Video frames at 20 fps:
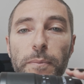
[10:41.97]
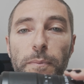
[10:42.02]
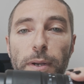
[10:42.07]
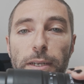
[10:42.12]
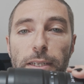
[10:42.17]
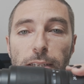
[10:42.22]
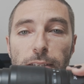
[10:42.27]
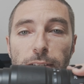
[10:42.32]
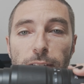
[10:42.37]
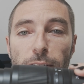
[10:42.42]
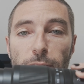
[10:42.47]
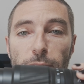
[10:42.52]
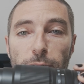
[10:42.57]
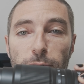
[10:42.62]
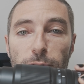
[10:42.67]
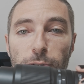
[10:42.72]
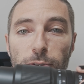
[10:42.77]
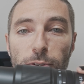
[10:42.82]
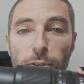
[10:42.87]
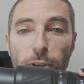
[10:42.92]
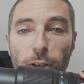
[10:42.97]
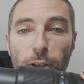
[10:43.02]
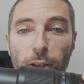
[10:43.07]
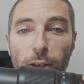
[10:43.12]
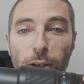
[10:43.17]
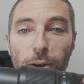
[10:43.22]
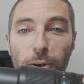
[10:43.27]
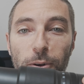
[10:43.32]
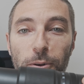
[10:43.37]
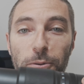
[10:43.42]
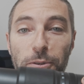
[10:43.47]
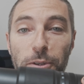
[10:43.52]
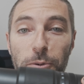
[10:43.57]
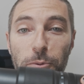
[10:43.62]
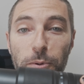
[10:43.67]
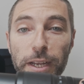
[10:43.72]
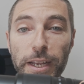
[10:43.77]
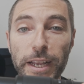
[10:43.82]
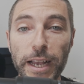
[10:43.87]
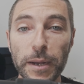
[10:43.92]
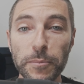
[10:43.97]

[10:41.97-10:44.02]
but it goes all the way